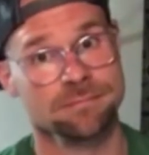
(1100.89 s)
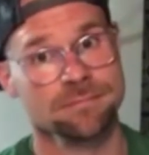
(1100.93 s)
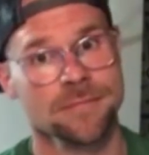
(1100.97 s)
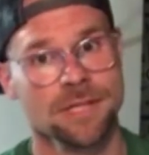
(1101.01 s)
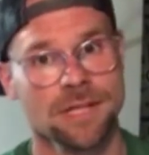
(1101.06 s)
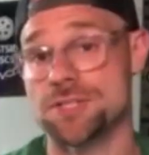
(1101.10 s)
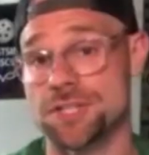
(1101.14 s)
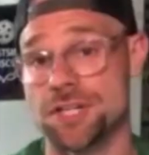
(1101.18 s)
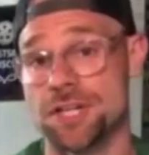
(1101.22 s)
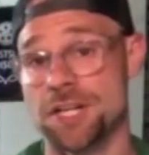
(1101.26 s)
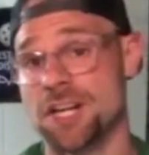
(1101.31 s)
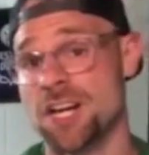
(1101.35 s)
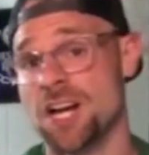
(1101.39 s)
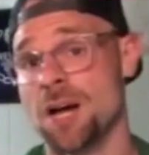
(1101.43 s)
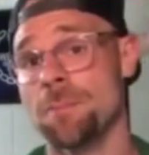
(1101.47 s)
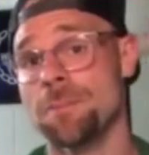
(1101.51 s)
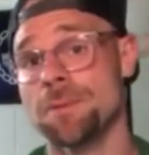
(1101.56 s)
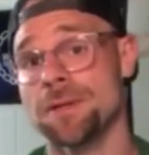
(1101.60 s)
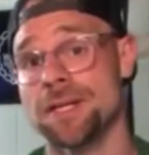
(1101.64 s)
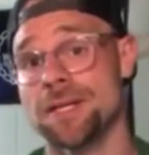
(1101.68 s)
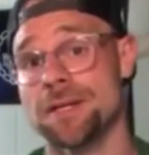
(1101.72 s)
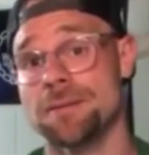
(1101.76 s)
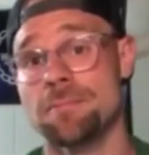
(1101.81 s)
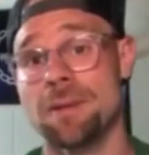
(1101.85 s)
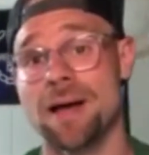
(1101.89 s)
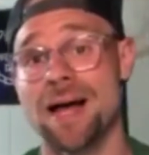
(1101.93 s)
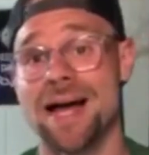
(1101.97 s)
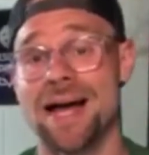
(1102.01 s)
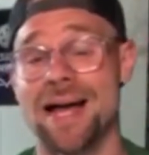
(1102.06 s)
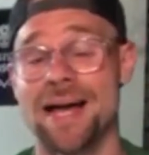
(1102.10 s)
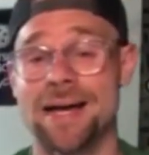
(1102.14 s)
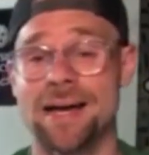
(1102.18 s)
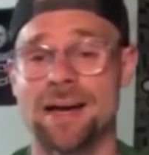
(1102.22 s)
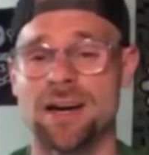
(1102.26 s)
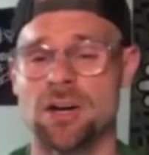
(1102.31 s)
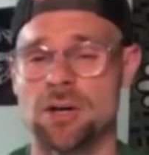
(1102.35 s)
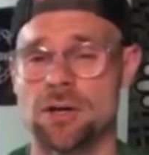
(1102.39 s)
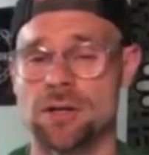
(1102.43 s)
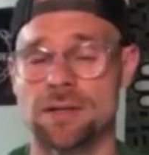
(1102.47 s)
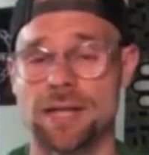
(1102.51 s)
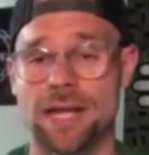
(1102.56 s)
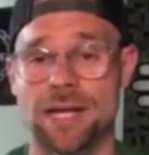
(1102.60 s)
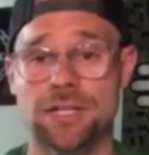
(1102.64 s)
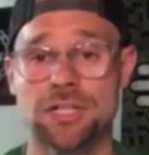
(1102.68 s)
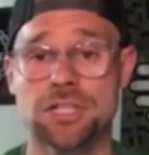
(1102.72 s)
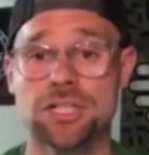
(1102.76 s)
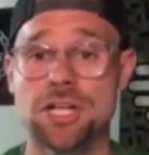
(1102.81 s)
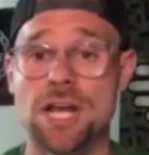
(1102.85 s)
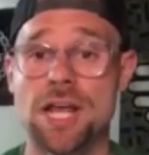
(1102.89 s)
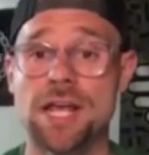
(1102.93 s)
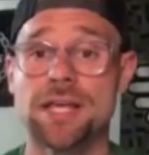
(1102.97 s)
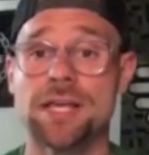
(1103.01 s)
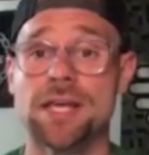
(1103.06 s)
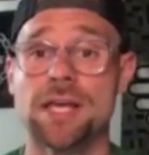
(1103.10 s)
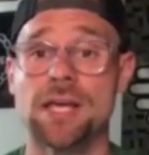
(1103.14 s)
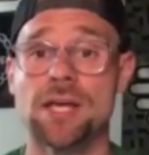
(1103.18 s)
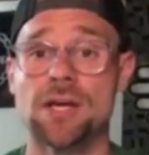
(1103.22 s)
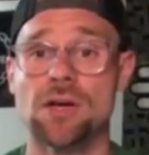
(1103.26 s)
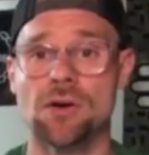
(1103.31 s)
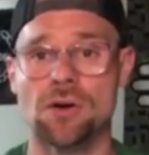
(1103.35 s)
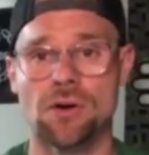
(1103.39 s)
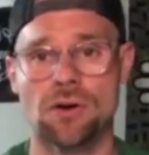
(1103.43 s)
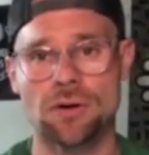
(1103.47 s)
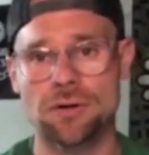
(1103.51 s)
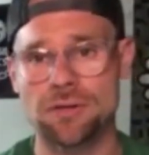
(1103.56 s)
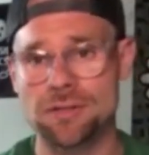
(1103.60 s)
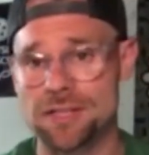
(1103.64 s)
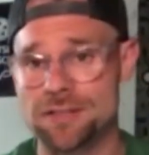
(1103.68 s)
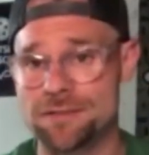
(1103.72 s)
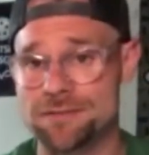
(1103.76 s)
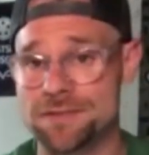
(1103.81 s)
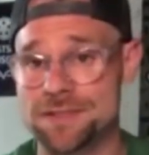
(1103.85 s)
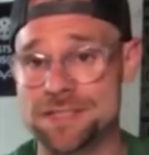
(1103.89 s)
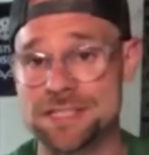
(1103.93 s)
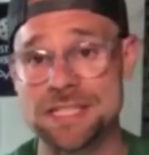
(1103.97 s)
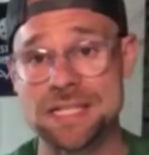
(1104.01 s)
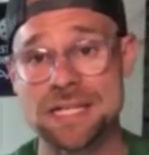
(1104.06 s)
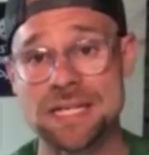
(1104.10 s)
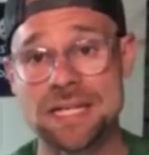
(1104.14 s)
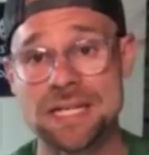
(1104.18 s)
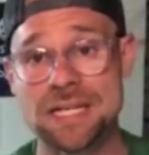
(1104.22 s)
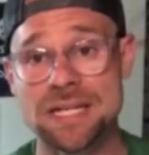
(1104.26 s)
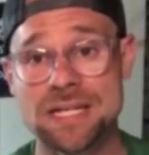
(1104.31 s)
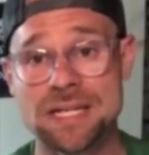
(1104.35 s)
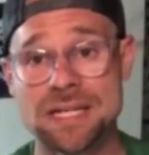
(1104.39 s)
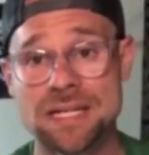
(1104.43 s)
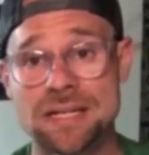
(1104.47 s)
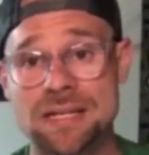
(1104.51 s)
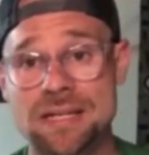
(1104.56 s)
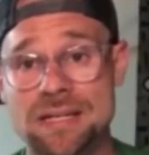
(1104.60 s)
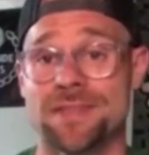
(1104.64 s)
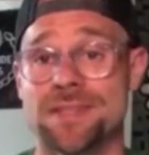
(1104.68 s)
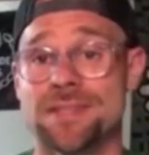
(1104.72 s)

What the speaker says: or is it accompanied by like shaking or early fatigue?